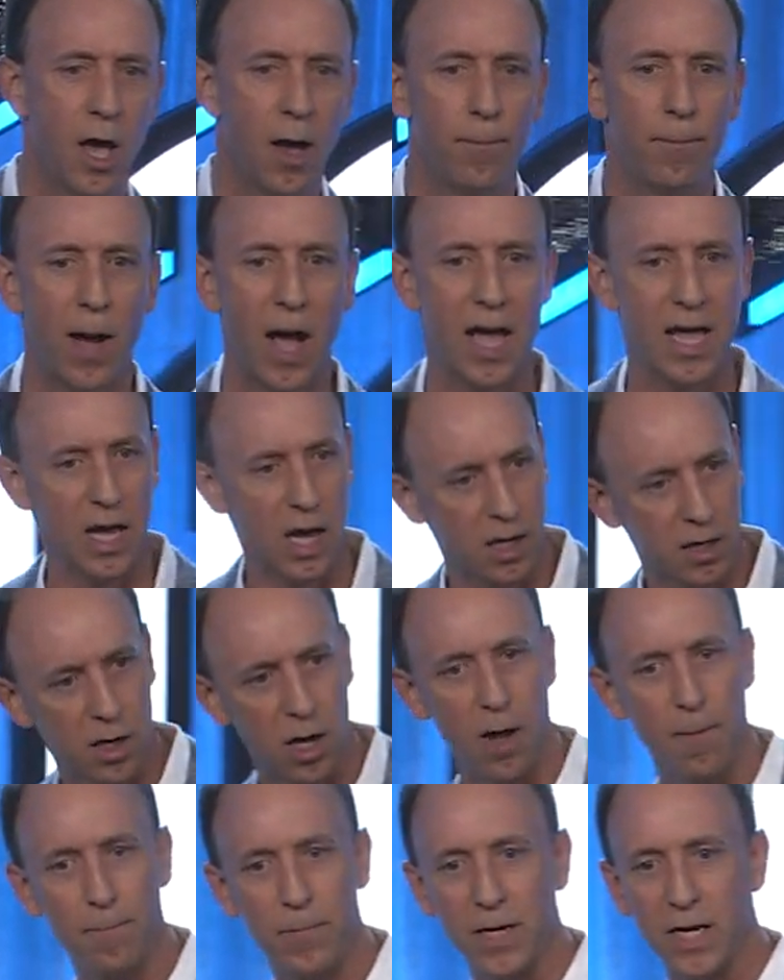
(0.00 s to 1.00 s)
by a
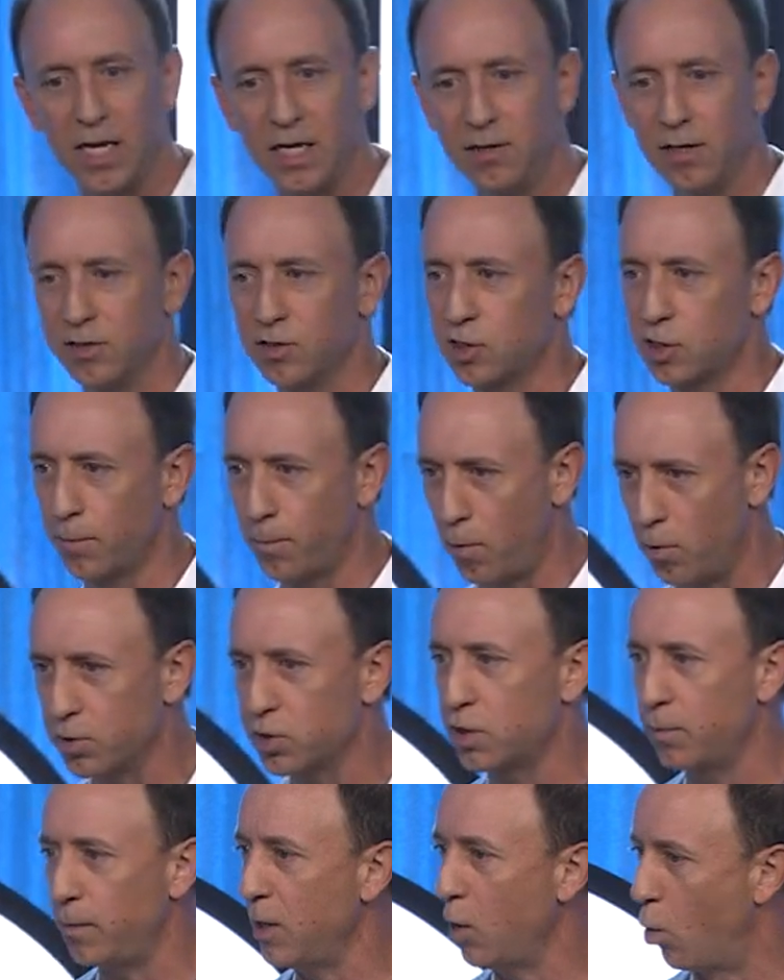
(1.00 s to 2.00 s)
company that's supposed
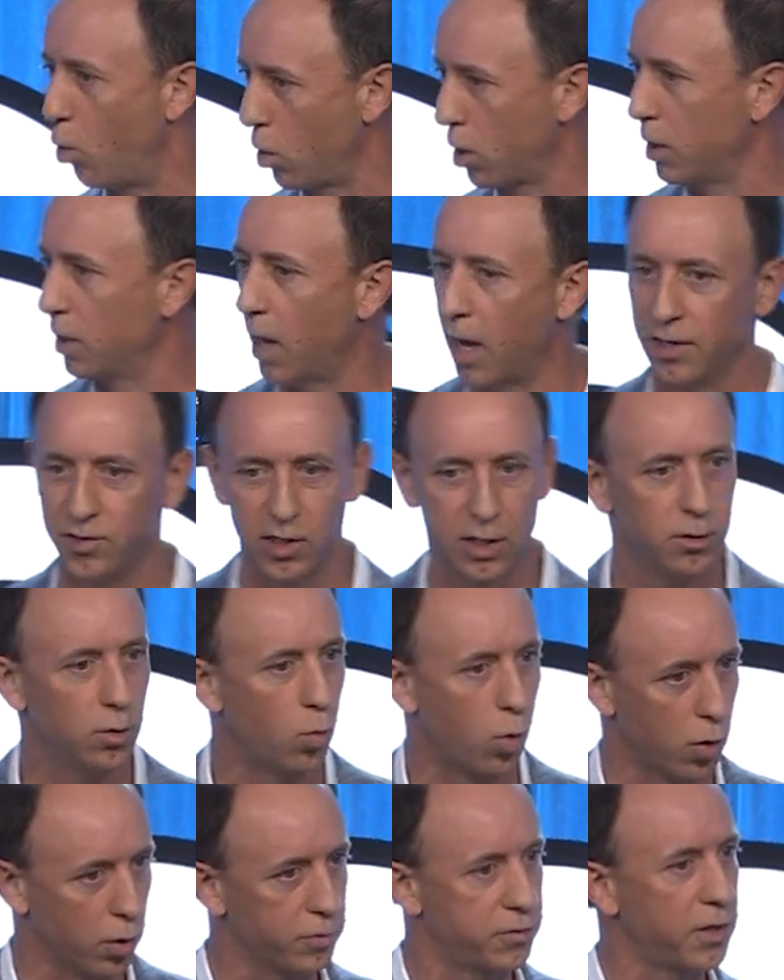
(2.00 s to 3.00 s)
organizing the
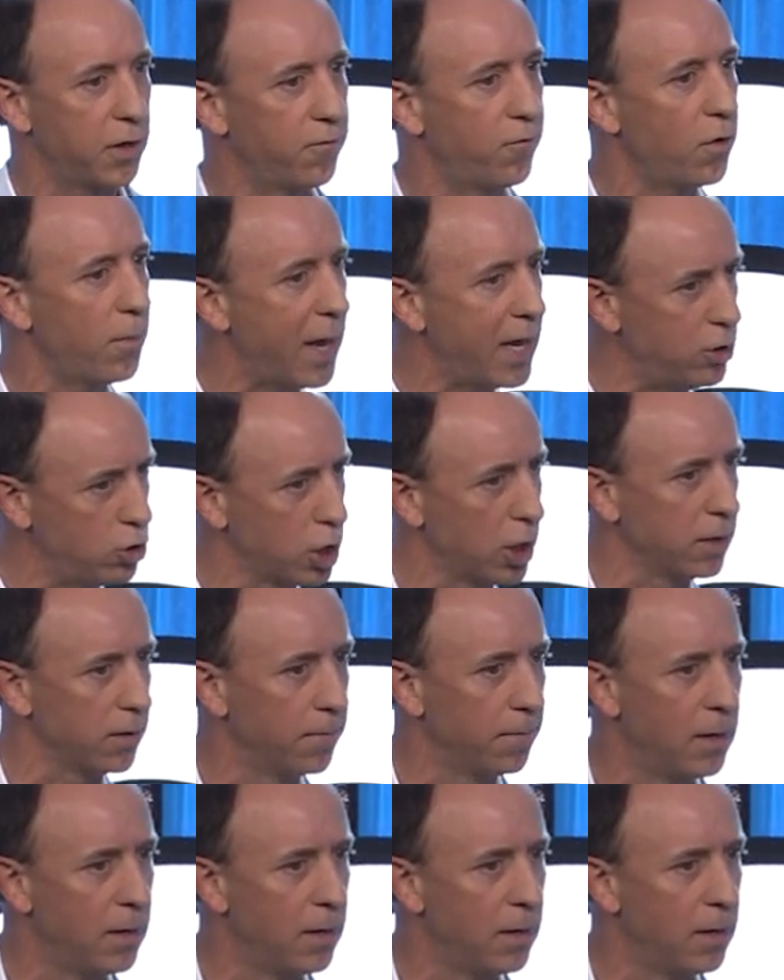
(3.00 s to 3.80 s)
world's information.